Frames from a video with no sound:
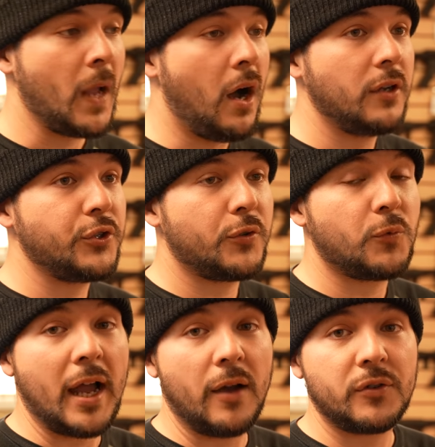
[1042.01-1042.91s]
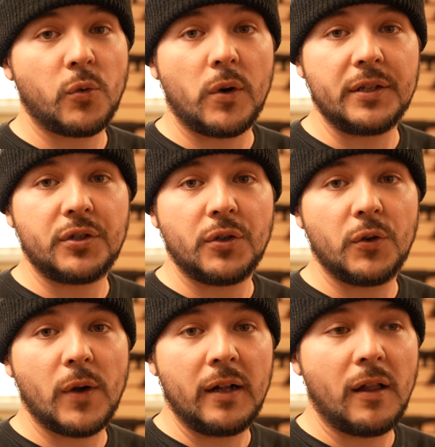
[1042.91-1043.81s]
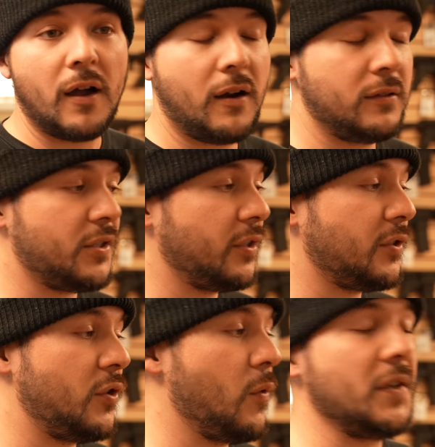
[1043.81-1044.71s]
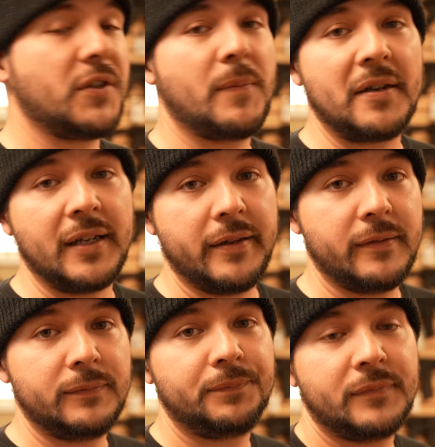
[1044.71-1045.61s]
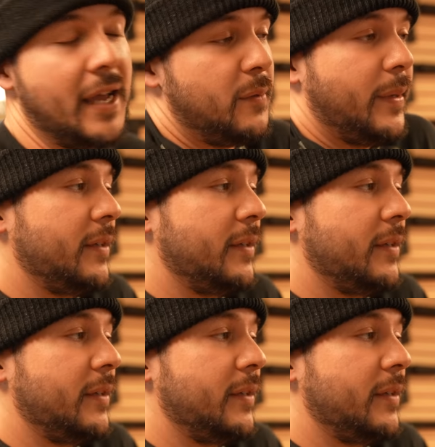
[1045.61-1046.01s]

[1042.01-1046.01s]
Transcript: 100 round 22 LR. This looks too awesome. Had to get it. Had to buy